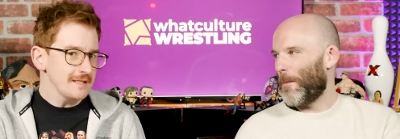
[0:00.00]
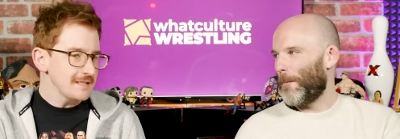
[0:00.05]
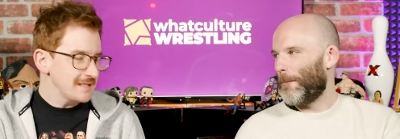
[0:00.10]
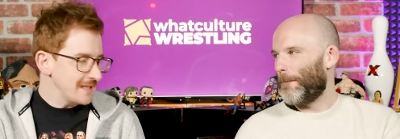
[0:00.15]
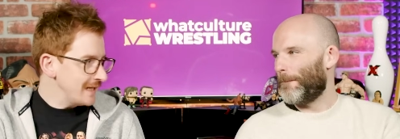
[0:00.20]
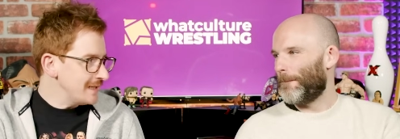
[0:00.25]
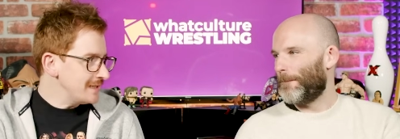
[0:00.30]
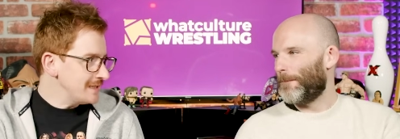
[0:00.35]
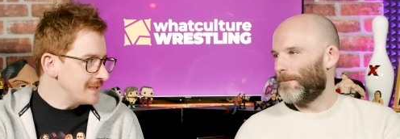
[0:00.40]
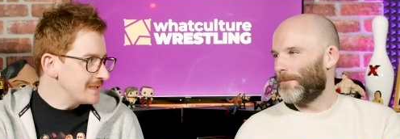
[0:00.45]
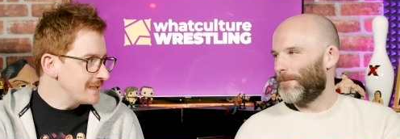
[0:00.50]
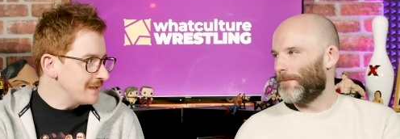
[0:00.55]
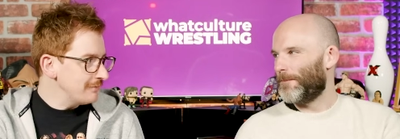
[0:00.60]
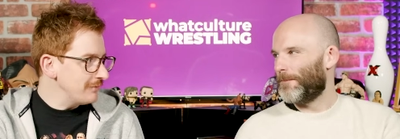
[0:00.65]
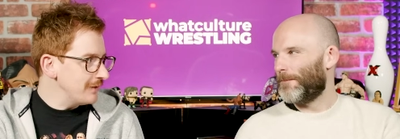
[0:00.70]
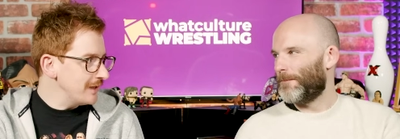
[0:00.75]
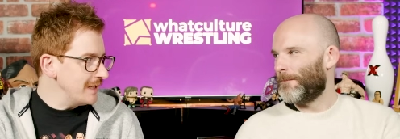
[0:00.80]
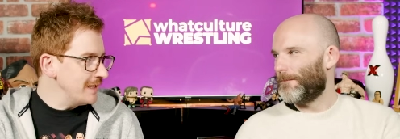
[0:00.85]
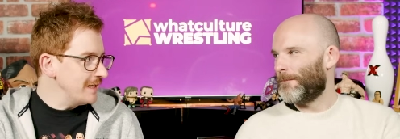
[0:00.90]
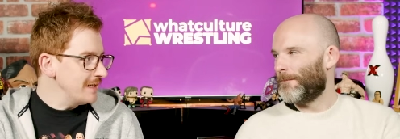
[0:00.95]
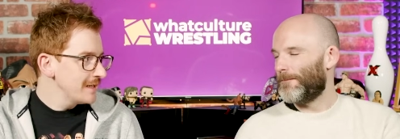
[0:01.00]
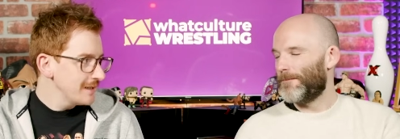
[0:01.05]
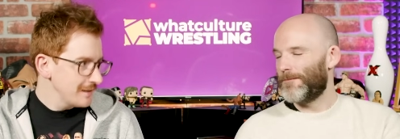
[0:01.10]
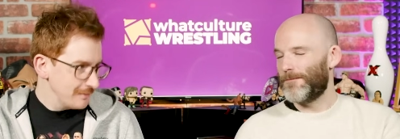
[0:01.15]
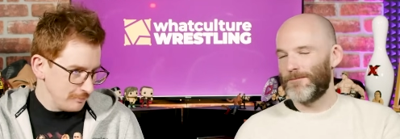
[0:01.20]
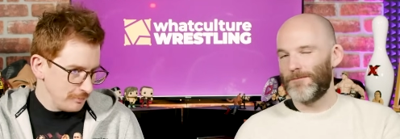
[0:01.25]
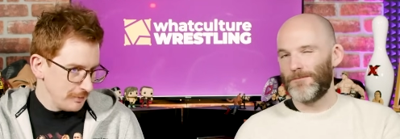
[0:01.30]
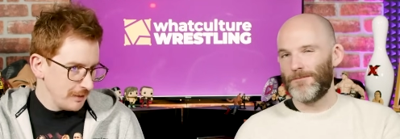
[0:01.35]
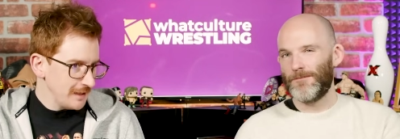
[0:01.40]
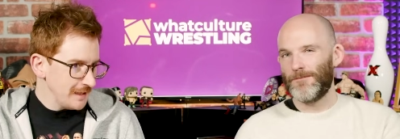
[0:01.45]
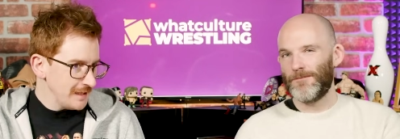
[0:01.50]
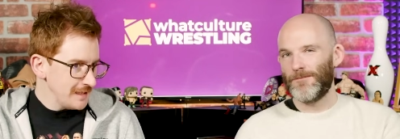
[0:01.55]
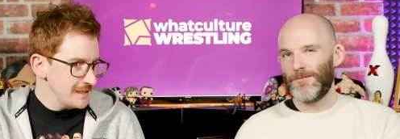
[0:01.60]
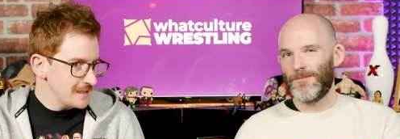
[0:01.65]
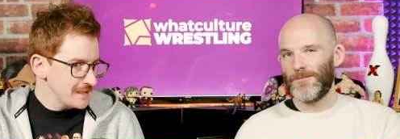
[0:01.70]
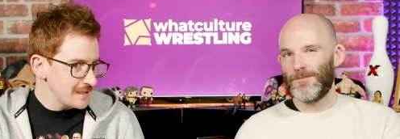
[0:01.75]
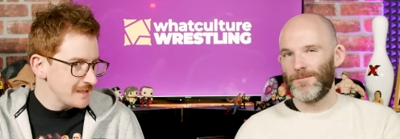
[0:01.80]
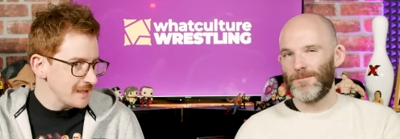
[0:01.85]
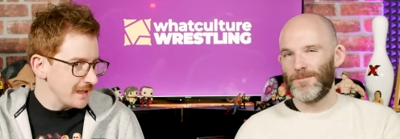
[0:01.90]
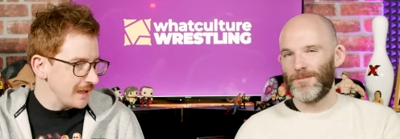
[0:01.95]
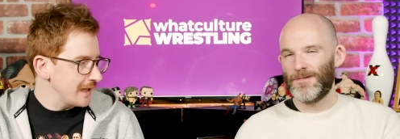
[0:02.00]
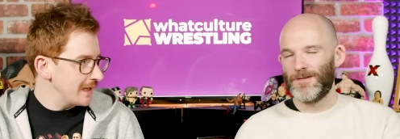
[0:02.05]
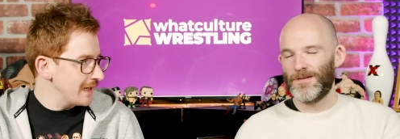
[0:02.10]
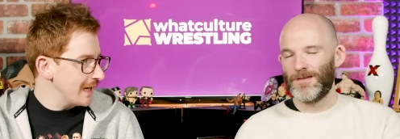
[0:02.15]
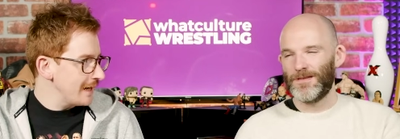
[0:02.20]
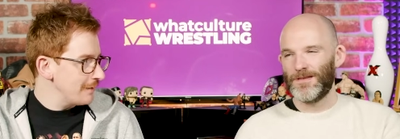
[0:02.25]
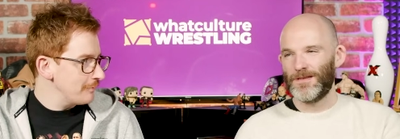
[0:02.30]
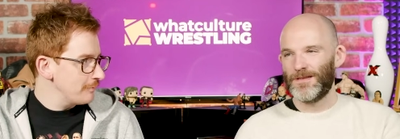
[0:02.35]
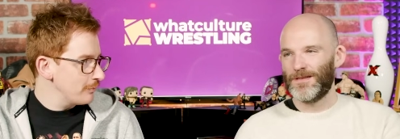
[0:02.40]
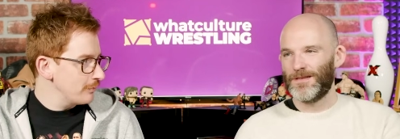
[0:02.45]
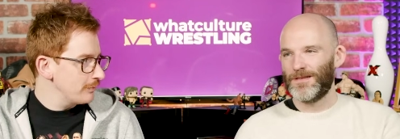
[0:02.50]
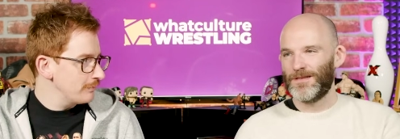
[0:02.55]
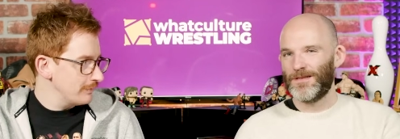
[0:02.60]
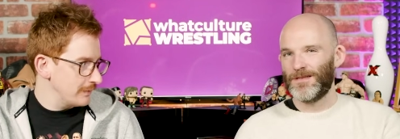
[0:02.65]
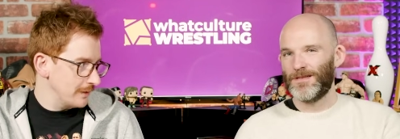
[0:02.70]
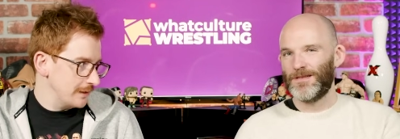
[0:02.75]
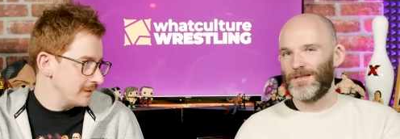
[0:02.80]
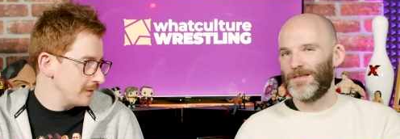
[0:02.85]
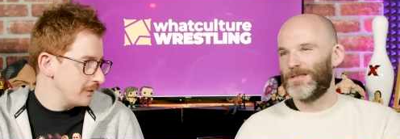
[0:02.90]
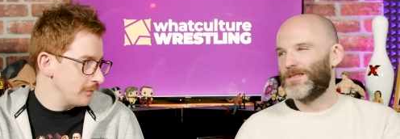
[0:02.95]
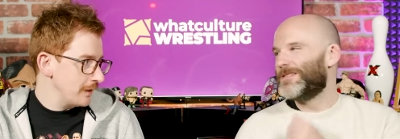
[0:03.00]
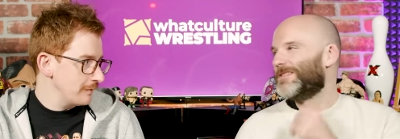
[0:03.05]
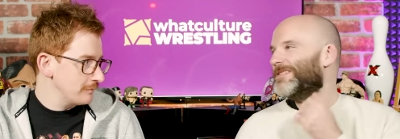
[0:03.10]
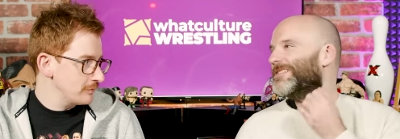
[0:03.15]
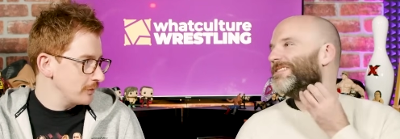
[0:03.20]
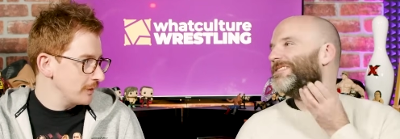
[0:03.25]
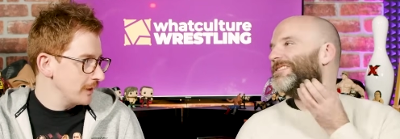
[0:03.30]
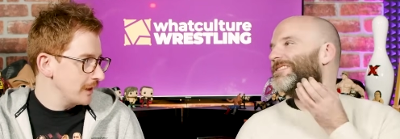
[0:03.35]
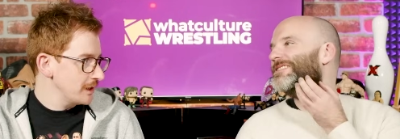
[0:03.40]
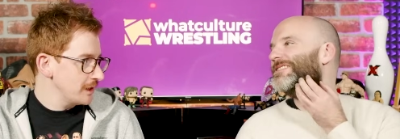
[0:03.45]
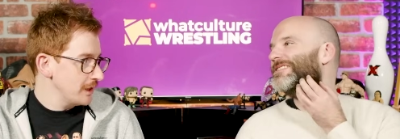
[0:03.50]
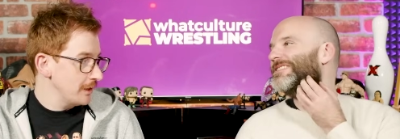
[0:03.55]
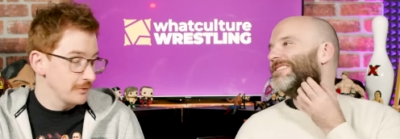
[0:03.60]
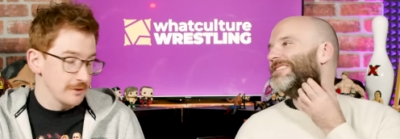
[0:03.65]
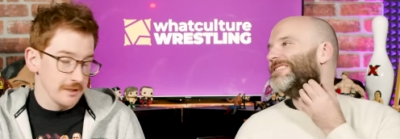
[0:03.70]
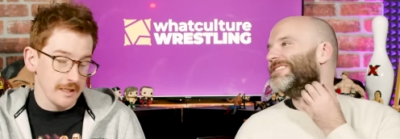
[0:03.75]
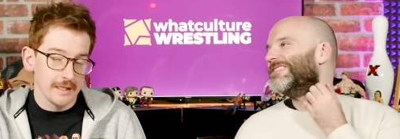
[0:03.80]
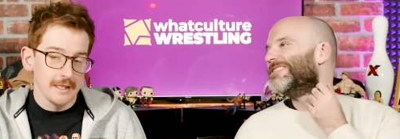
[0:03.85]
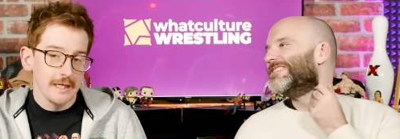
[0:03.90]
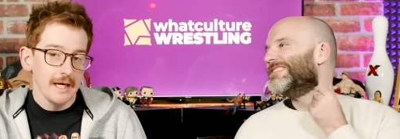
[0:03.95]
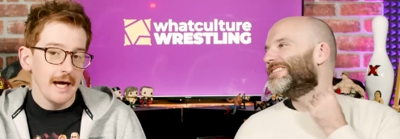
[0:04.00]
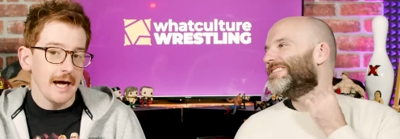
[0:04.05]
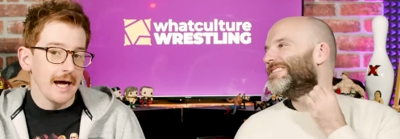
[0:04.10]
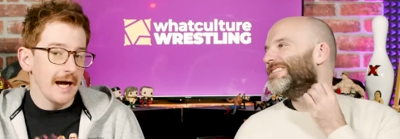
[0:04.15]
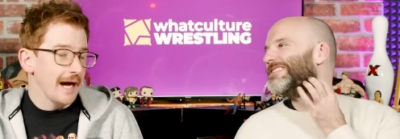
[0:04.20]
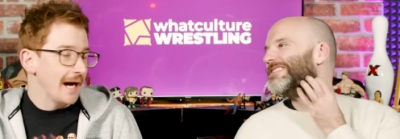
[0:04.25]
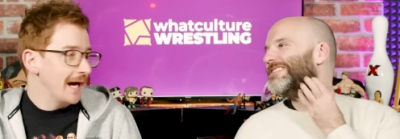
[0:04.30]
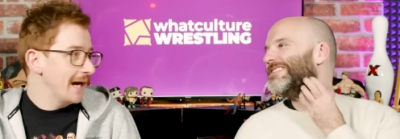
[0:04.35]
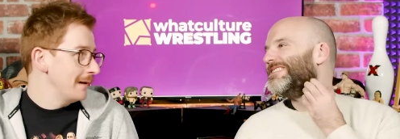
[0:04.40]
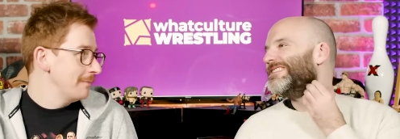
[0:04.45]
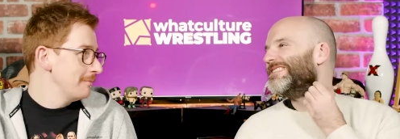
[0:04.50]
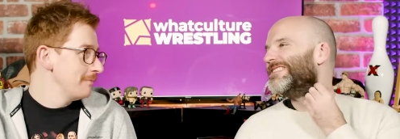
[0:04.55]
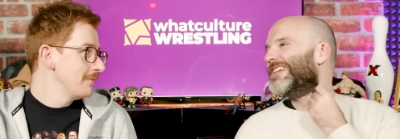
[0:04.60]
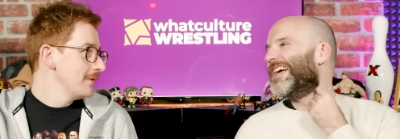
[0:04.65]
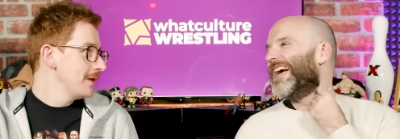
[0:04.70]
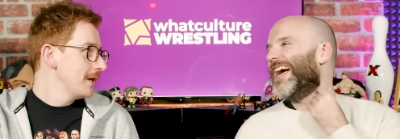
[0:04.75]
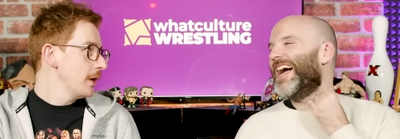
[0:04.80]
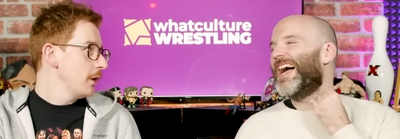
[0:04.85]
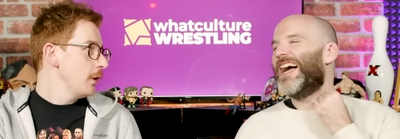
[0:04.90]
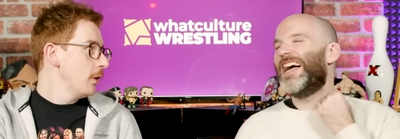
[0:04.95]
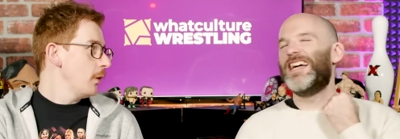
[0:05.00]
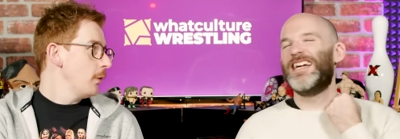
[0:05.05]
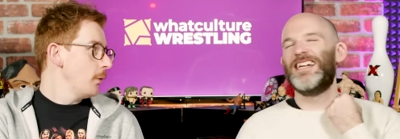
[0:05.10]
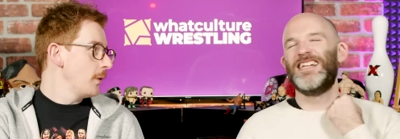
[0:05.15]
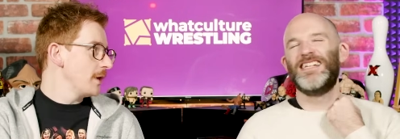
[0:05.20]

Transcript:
Speaker 1: Tentatively pleased I am. I don't know why I'm talking about Yoda um,